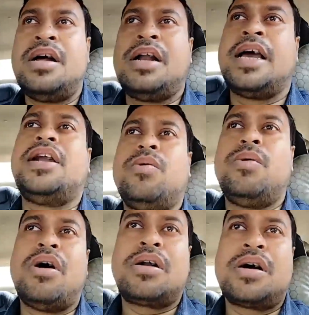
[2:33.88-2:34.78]
like it
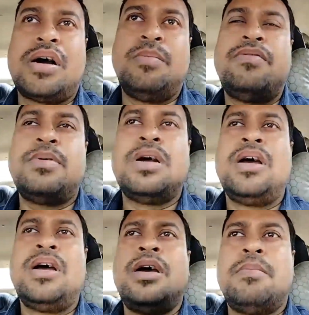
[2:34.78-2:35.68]
will not come up,
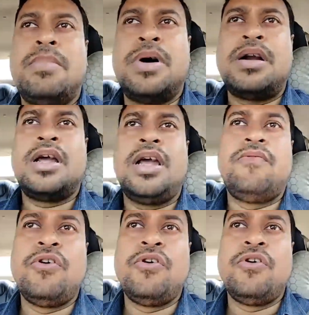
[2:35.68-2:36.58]
but
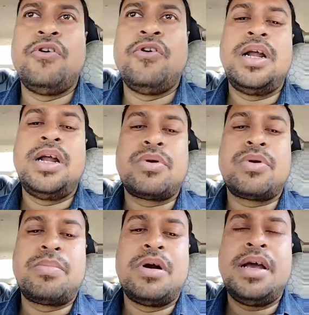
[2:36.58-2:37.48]
if you maintain
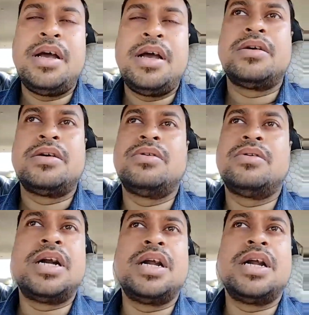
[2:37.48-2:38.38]
properly, so
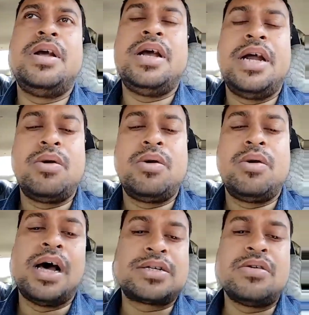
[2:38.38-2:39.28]
that it will be
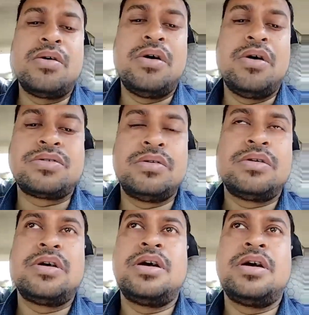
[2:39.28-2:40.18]
last long also.
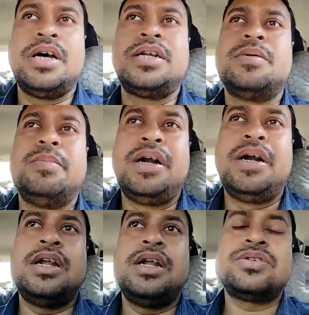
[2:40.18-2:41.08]
There is a
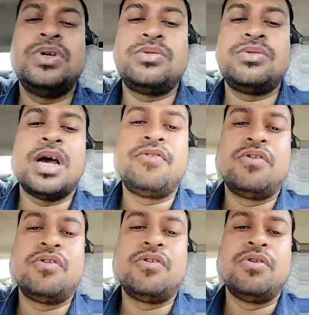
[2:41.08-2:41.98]
maintenance which we have
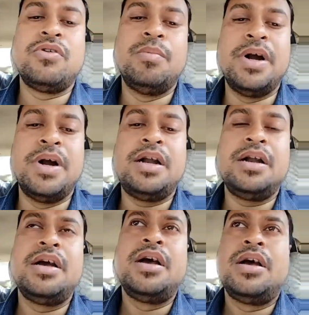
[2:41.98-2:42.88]
to maintain
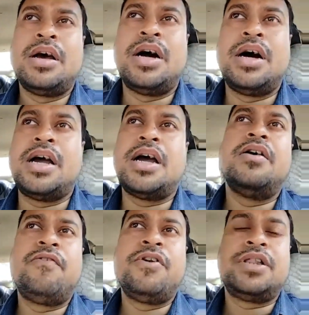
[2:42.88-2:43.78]

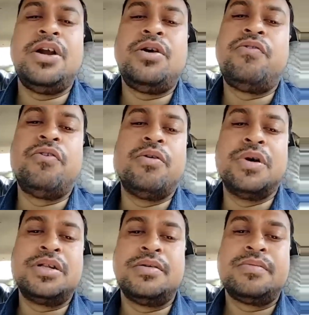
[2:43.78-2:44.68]
every 3 to 4
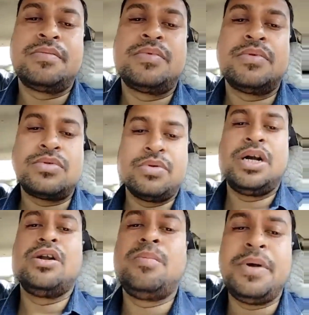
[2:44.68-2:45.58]
months, so
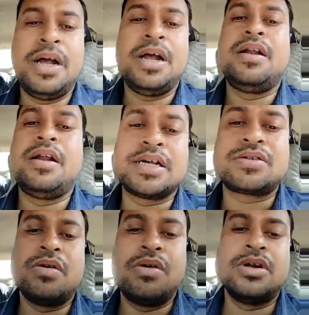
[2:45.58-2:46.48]
it will be last
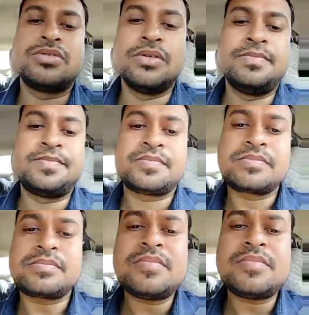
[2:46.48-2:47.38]
long also.
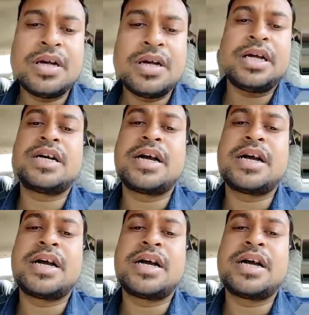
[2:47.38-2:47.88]
There is a